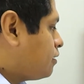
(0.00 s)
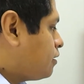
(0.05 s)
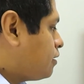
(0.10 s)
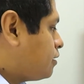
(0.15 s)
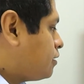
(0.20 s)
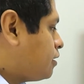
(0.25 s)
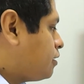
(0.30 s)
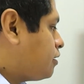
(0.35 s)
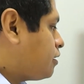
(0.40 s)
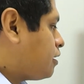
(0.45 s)

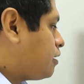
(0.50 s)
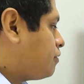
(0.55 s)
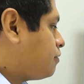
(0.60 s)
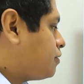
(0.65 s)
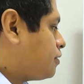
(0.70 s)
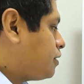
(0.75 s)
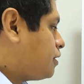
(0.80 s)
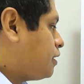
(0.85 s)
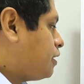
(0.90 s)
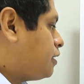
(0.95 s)
And then you
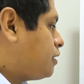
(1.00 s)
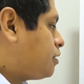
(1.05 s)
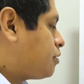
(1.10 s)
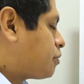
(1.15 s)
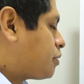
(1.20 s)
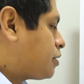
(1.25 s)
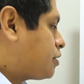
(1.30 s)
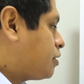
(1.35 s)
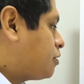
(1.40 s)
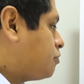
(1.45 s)
have
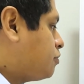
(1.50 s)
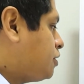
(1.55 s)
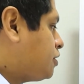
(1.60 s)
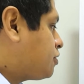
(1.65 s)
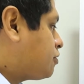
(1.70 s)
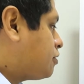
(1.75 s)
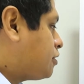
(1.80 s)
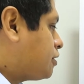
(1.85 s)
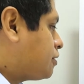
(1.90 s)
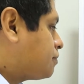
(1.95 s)
integrated
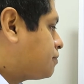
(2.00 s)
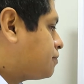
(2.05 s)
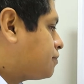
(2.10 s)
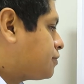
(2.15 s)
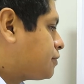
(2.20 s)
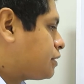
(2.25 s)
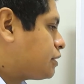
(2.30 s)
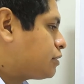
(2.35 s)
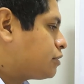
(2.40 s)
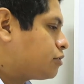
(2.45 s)
reasoning.
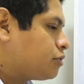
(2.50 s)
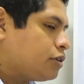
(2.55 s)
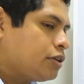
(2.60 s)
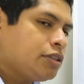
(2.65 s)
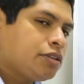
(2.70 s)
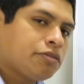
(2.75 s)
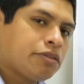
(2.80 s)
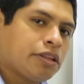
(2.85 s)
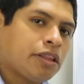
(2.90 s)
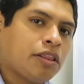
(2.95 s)
So
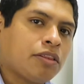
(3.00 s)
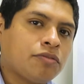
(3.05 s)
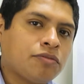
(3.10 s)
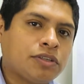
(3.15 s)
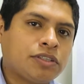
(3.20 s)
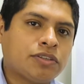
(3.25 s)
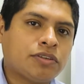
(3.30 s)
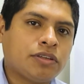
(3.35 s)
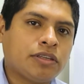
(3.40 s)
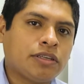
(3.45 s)
integrated
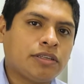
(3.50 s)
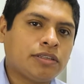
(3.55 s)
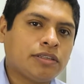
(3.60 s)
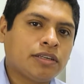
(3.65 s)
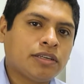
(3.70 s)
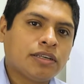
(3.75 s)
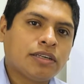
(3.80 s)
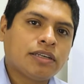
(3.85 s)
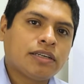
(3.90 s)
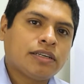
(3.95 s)

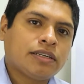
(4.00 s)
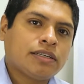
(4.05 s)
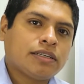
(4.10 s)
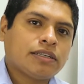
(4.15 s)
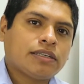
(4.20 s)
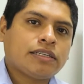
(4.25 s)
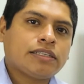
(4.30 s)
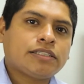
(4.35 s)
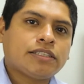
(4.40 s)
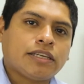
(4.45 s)
reasoning
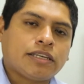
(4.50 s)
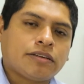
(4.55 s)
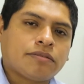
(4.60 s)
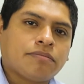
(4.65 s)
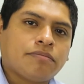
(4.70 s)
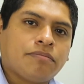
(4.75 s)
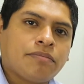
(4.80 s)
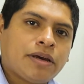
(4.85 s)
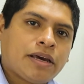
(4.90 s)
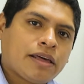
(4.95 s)
is
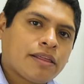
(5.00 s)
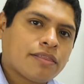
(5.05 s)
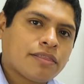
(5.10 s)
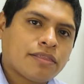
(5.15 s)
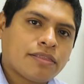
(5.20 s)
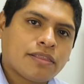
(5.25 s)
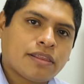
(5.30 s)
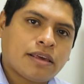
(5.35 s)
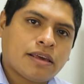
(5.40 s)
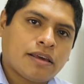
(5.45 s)
like
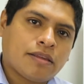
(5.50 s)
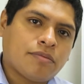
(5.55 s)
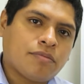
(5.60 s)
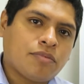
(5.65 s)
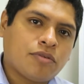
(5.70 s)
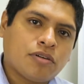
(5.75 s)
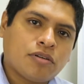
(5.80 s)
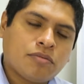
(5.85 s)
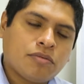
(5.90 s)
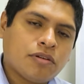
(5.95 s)
math
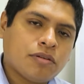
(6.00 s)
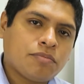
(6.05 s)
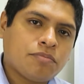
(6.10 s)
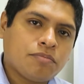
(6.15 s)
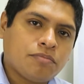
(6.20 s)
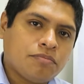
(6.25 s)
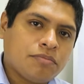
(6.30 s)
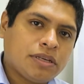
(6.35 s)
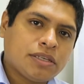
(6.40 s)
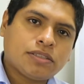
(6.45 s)
and
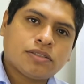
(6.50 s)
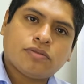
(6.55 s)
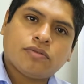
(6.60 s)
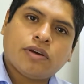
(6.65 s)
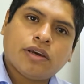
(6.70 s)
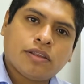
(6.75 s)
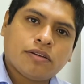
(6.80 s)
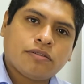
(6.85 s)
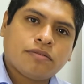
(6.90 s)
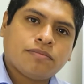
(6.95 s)
verbal mixed
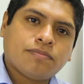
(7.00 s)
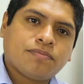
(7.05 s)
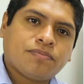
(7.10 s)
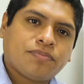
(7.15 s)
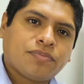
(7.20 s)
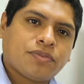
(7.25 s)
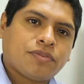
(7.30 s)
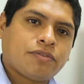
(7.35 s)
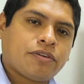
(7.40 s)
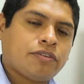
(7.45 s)
together.
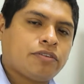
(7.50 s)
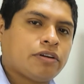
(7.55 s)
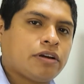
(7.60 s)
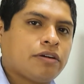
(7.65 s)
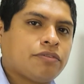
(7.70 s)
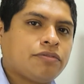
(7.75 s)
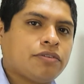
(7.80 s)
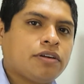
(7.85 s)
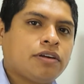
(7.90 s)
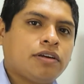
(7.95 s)
Right? You
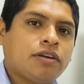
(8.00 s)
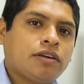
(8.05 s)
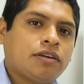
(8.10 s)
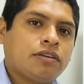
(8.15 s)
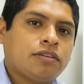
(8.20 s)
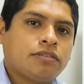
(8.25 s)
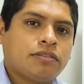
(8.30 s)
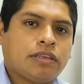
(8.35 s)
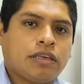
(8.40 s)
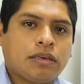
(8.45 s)
have
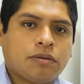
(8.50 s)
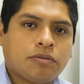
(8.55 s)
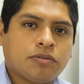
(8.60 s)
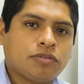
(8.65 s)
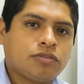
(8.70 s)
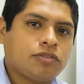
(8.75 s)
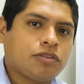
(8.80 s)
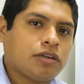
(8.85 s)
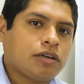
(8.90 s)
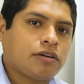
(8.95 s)

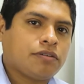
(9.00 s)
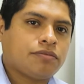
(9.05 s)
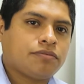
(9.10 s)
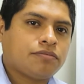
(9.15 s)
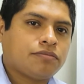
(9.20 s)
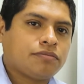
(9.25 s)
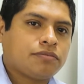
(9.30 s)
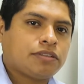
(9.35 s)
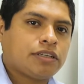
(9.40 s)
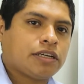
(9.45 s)
tables, you have
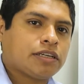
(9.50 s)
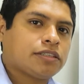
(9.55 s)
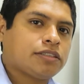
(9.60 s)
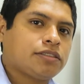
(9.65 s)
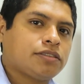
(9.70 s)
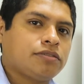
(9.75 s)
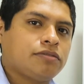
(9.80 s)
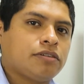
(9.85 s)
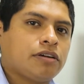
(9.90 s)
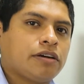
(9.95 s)

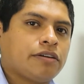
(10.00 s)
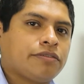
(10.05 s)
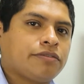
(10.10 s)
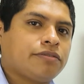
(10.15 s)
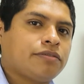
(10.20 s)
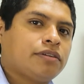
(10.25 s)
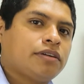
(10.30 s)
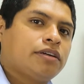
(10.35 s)
text, you have